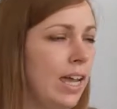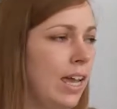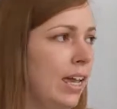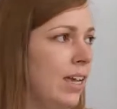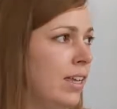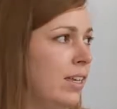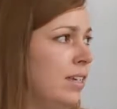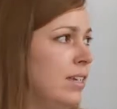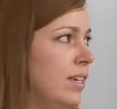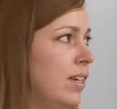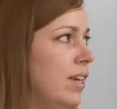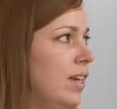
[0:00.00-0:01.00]

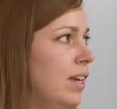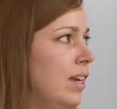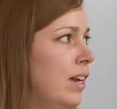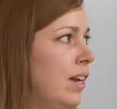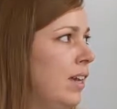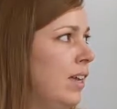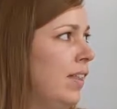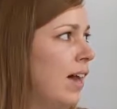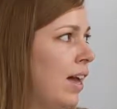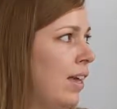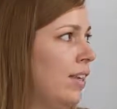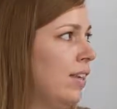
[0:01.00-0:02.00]
and
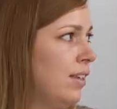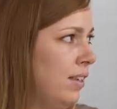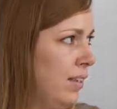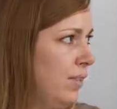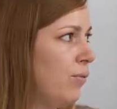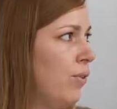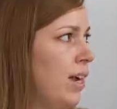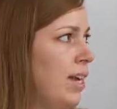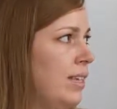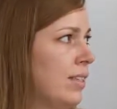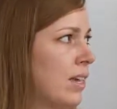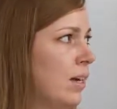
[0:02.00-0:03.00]
that
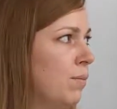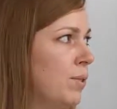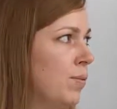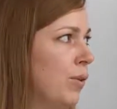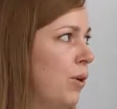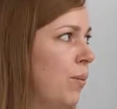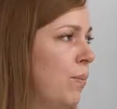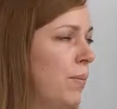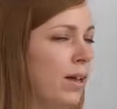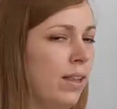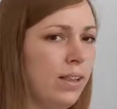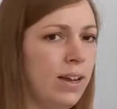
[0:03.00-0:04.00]
phrase comes from
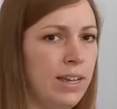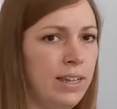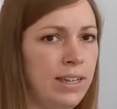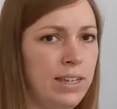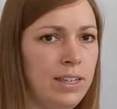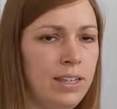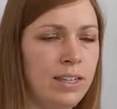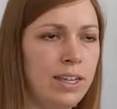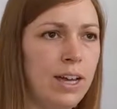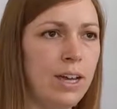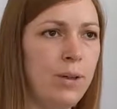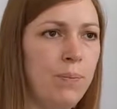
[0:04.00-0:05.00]
a line
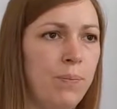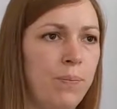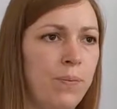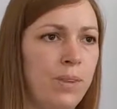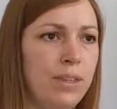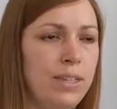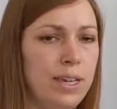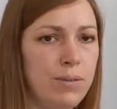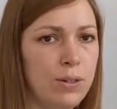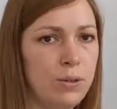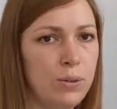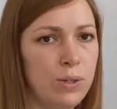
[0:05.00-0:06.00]
in
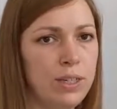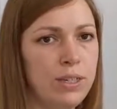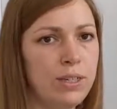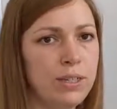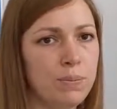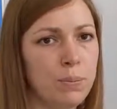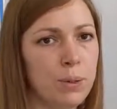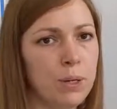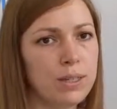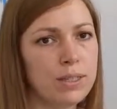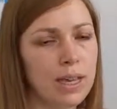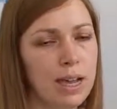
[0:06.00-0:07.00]
David Ulin's book
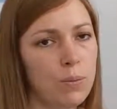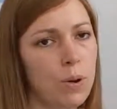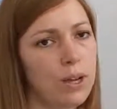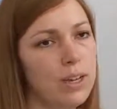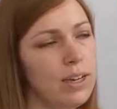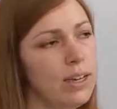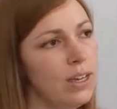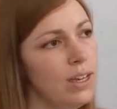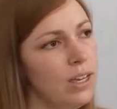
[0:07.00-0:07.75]
Sidewalking,